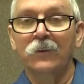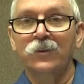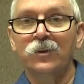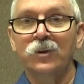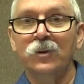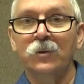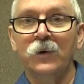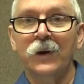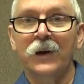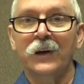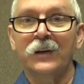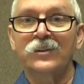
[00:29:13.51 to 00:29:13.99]

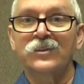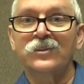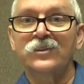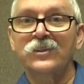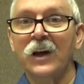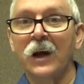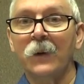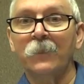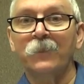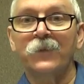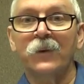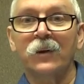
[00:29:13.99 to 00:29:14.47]
to
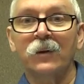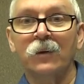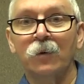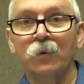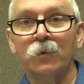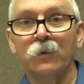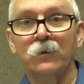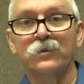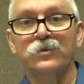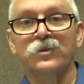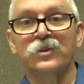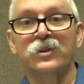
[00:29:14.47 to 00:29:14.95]
accept the
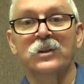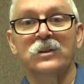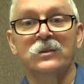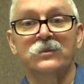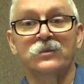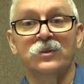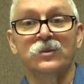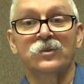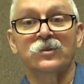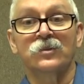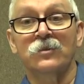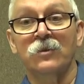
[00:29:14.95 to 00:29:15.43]
Lord
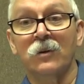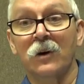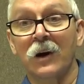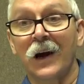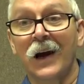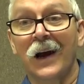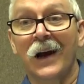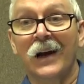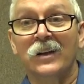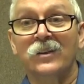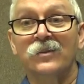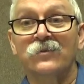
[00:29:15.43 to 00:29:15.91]
Jesus
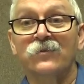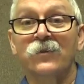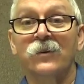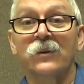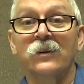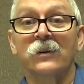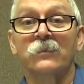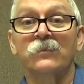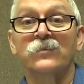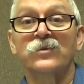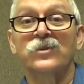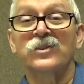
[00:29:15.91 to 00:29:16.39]
Christ for
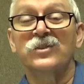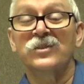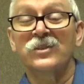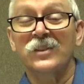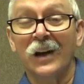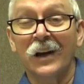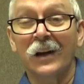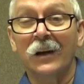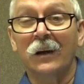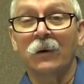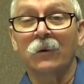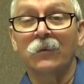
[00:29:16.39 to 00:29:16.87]

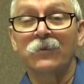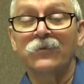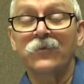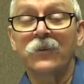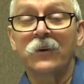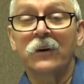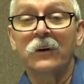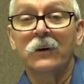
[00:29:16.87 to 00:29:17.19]
themselves